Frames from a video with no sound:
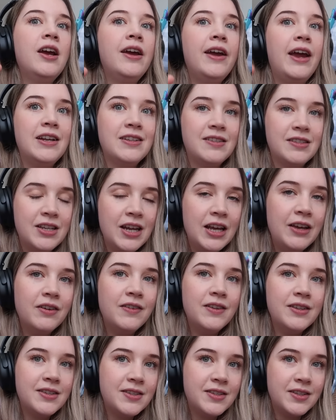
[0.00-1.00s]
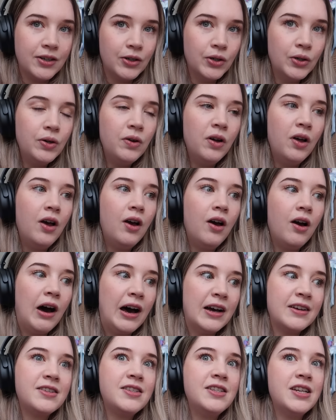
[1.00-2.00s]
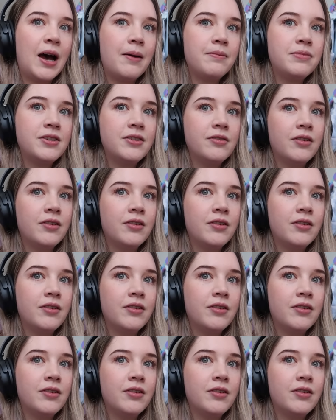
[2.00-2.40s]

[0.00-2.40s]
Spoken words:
and even still I snapped